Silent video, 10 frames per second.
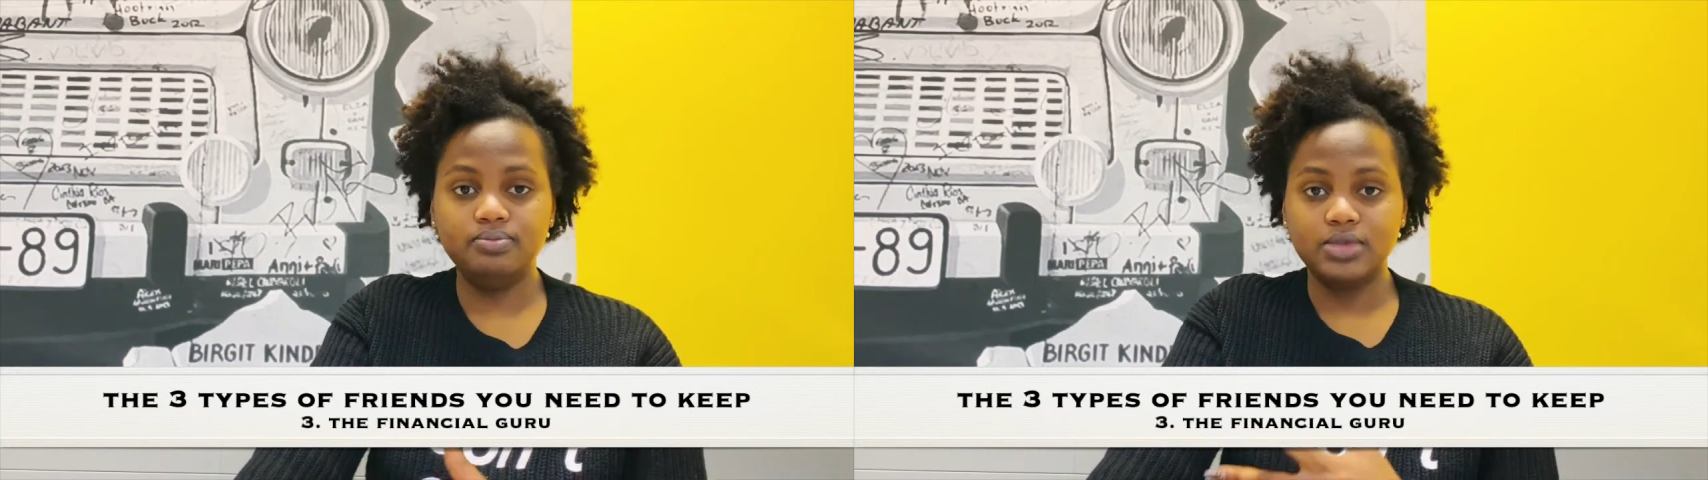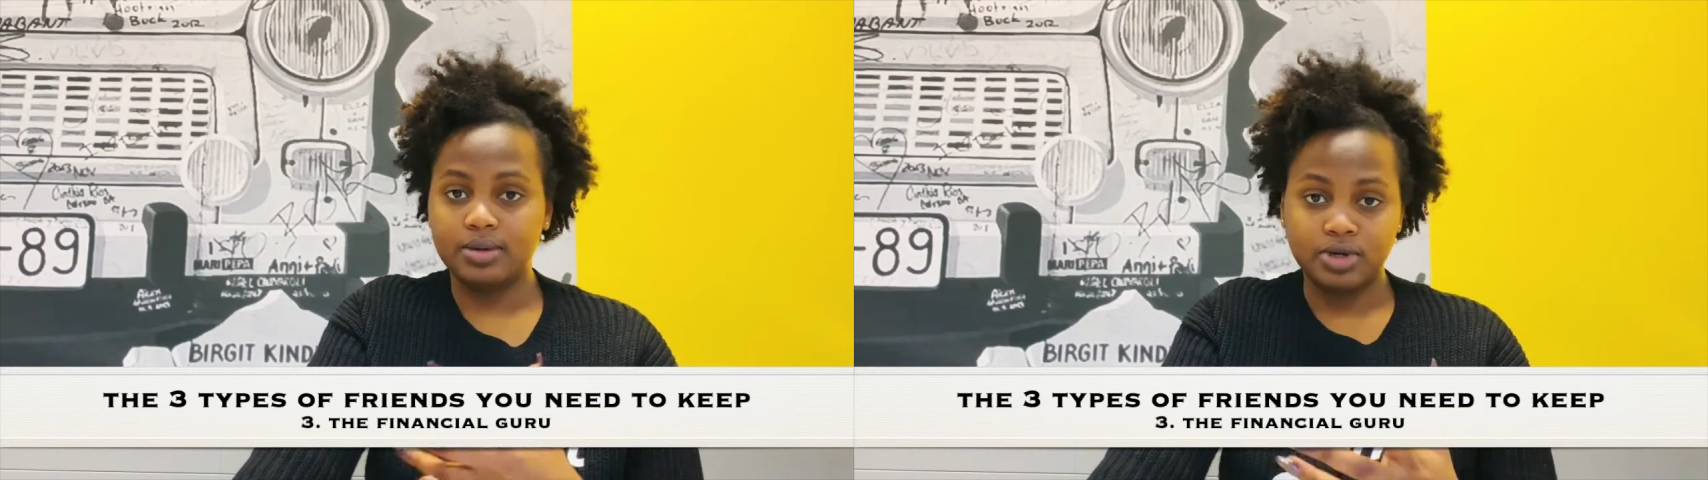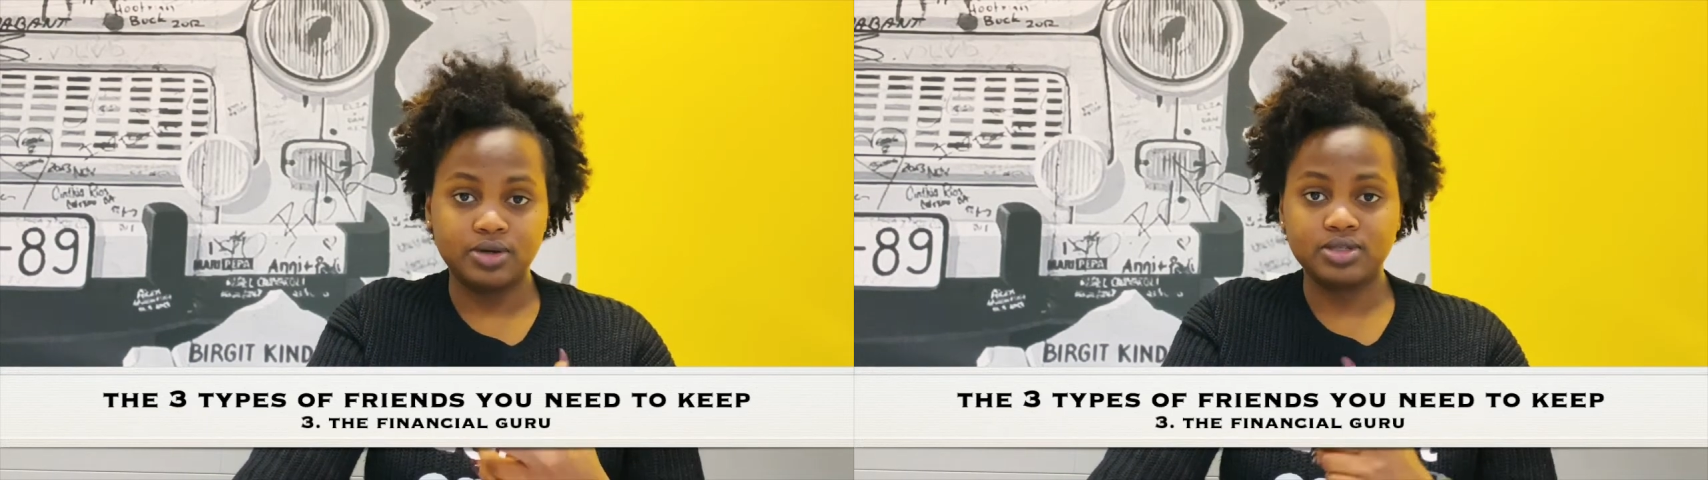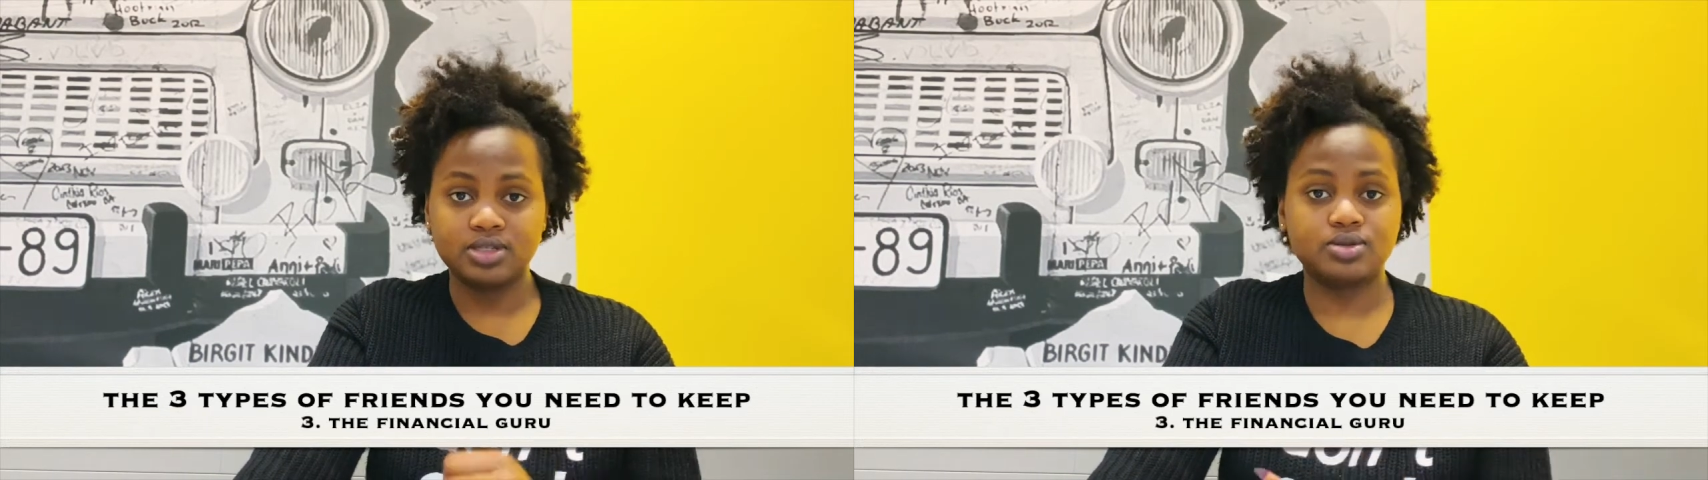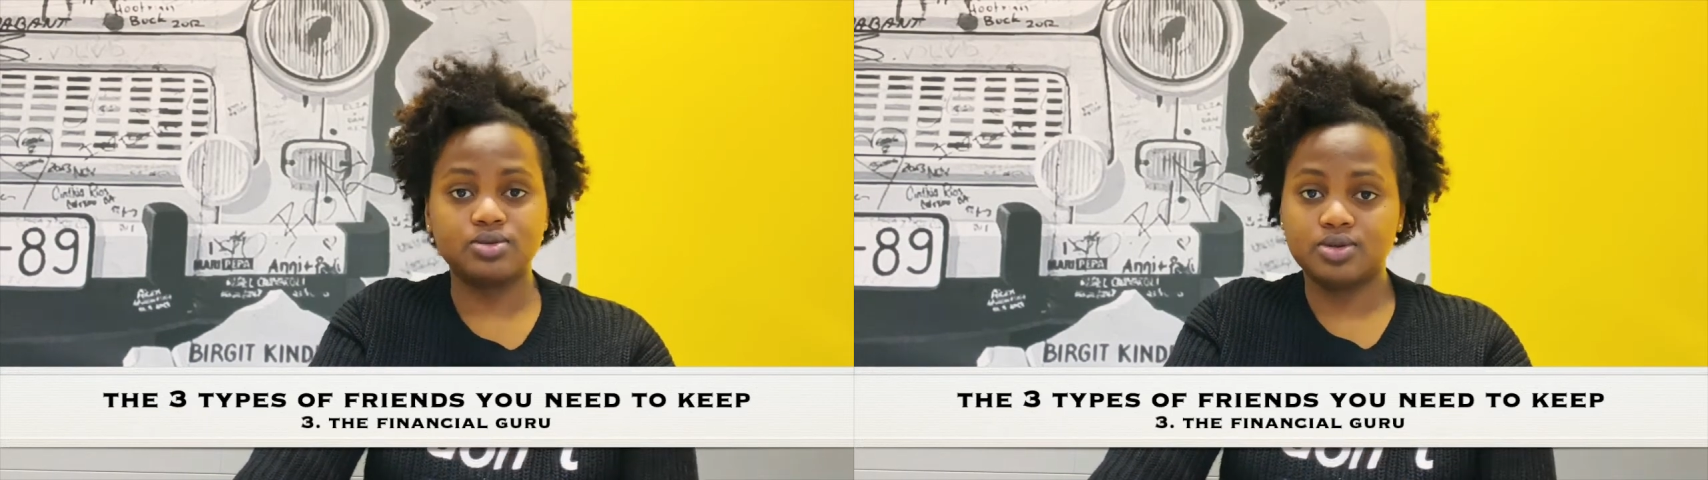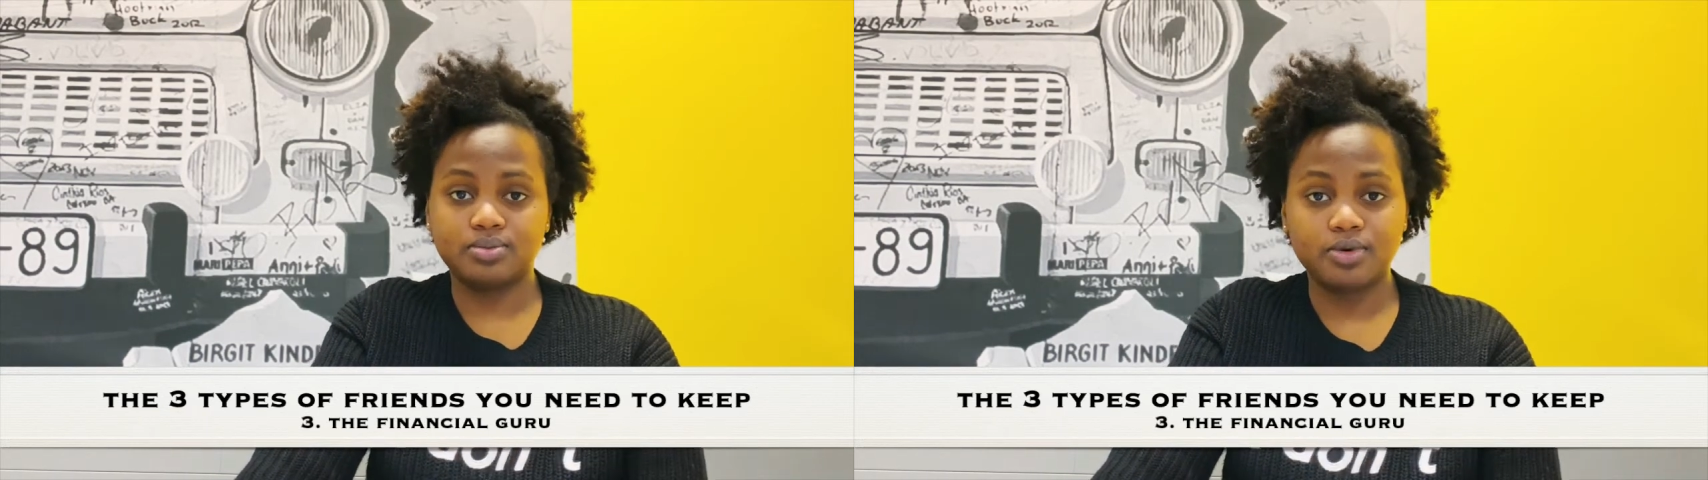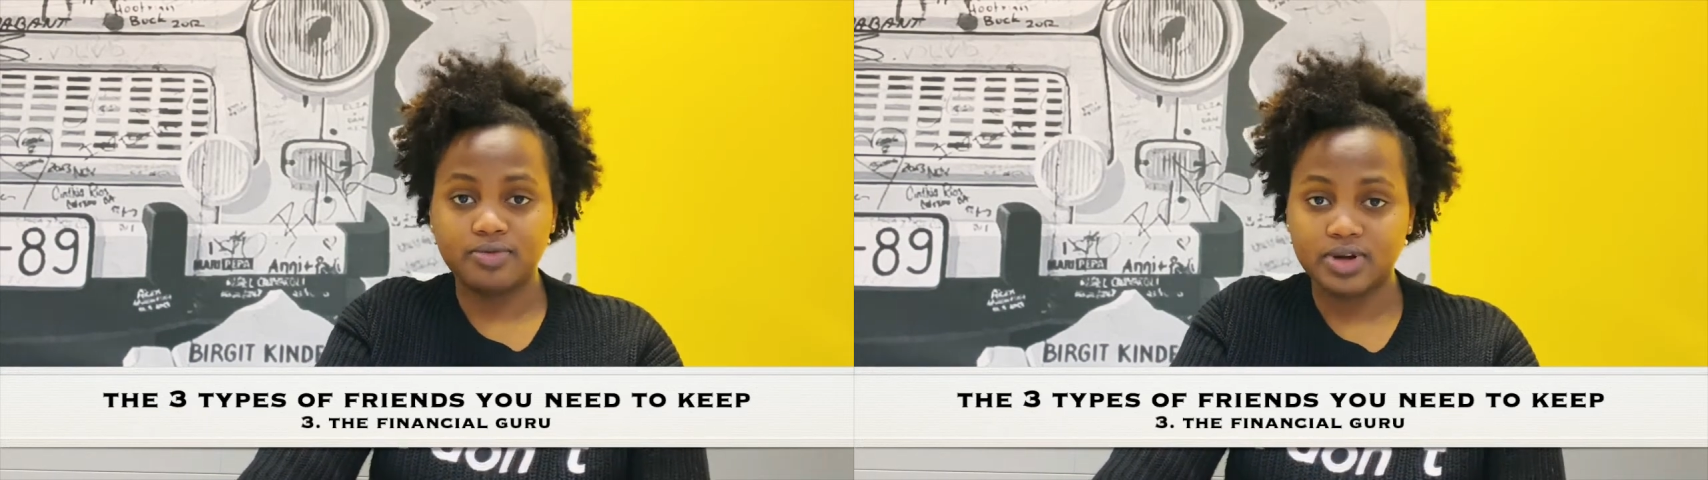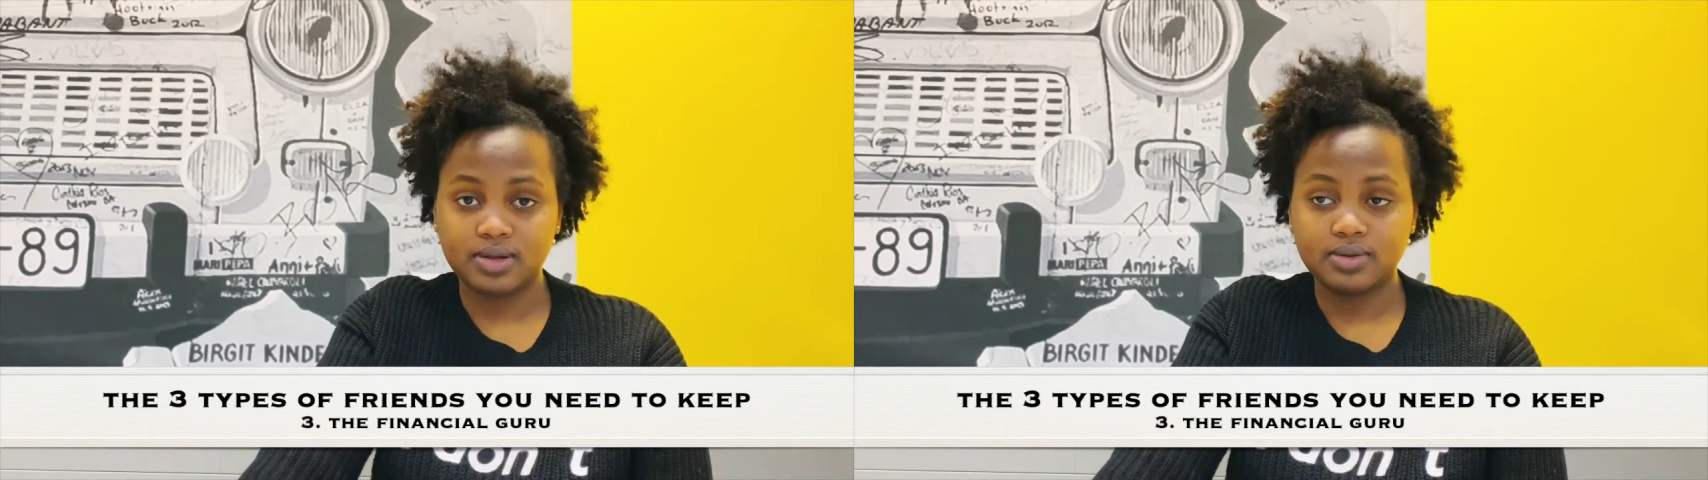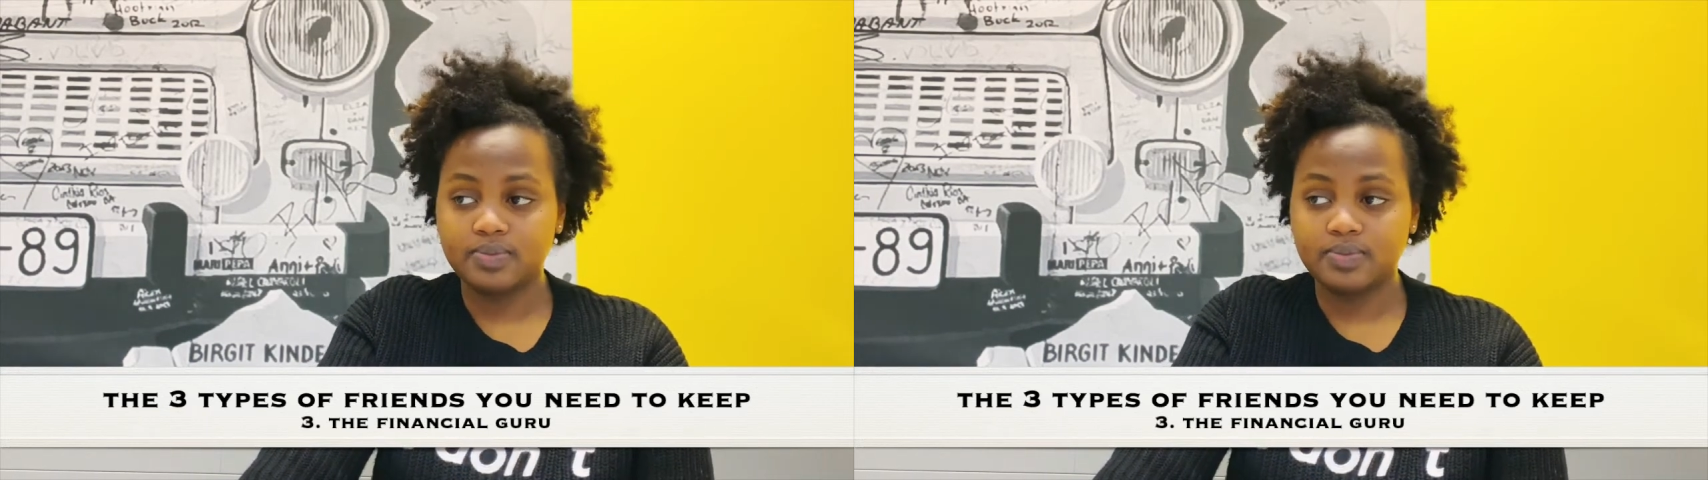and because it suits your profile,